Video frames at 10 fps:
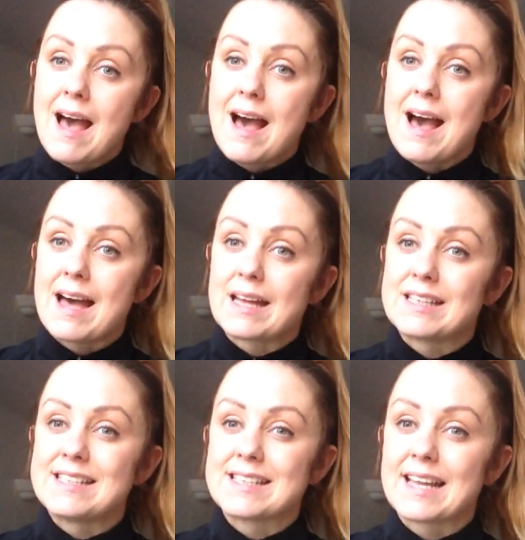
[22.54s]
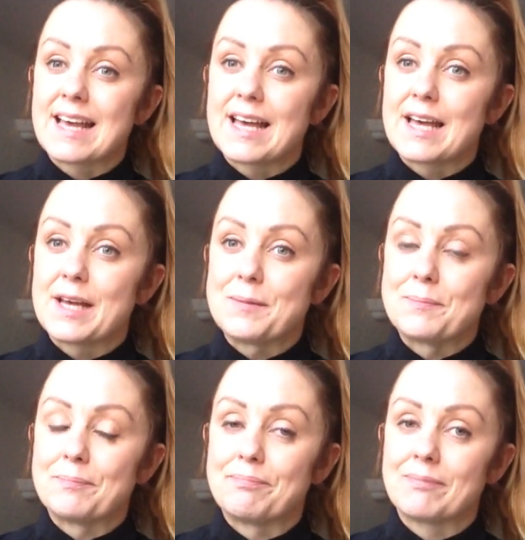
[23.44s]
and
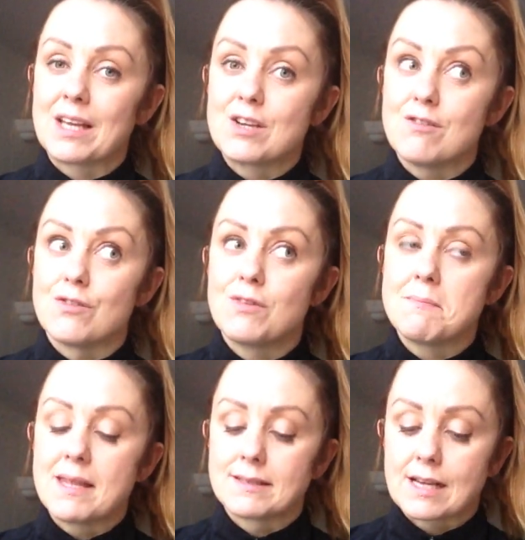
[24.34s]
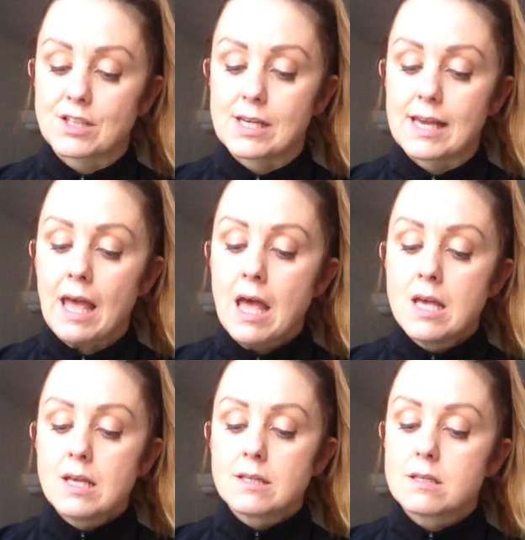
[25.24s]
3 months actually.
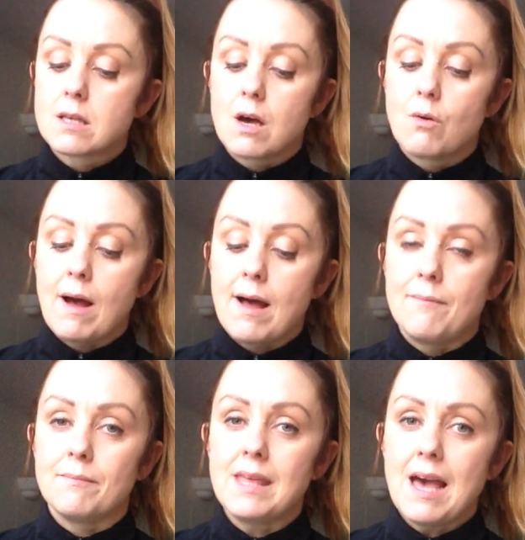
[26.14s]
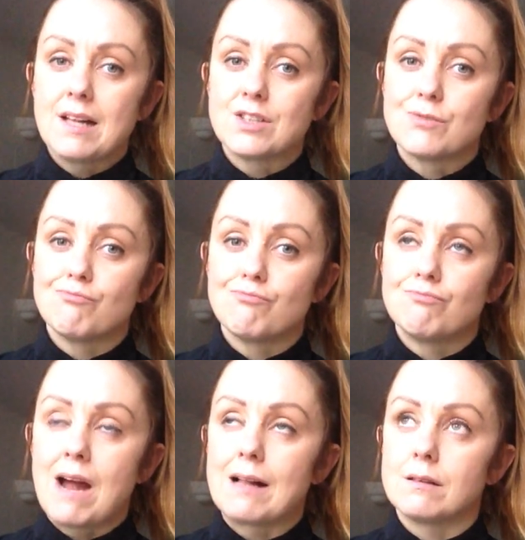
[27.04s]
So yeah, I'll just
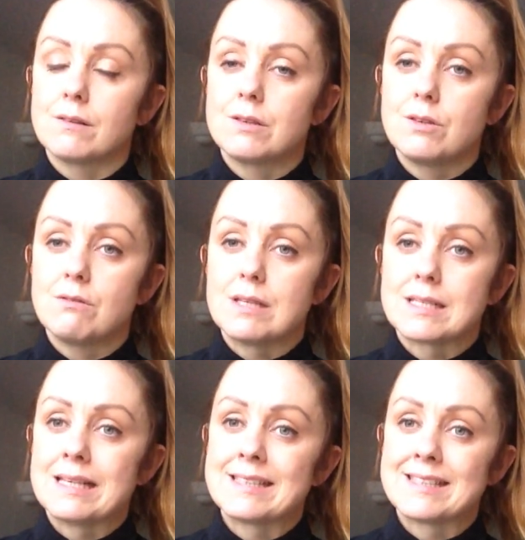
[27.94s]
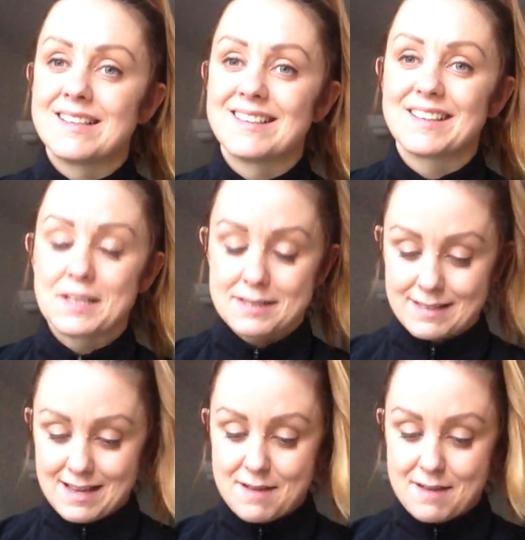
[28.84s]
rattle through this list because